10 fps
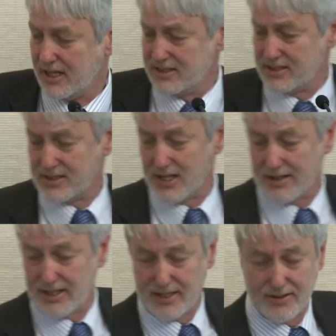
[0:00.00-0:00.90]
And as I
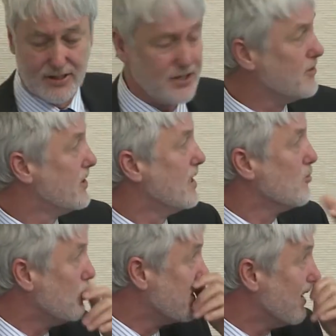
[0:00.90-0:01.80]
say, the new data
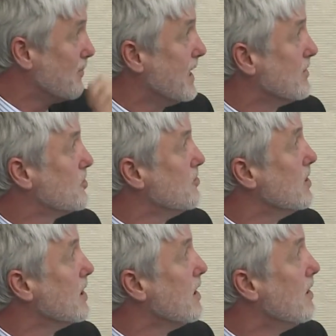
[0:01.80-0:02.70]
will be coming out shortly.